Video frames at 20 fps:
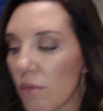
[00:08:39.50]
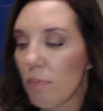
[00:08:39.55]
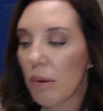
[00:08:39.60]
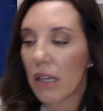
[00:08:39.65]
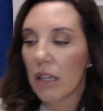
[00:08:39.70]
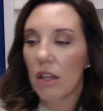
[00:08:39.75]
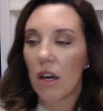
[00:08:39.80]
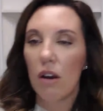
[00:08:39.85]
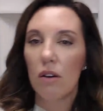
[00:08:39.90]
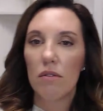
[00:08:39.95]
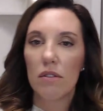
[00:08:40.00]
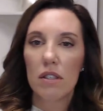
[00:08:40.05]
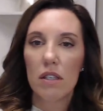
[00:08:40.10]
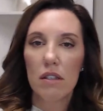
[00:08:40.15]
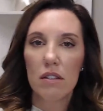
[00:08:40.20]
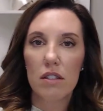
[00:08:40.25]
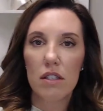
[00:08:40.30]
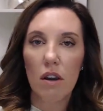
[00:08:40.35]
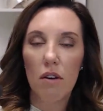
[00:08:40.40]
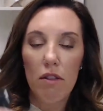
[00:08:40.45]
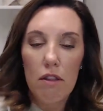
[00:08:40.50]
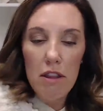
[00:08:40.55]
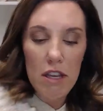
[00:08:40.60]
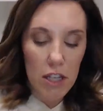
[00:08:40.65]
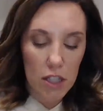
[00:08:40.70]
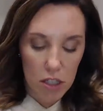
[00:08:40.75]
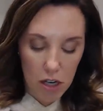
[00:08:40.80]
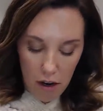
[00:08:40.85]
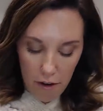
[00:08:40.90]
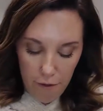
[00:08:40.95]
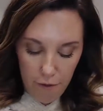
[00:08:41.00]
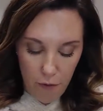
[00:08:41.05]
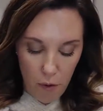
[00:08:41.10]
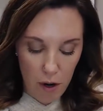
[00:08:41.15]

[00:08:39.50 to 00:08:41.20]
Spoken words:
are pillows. So these are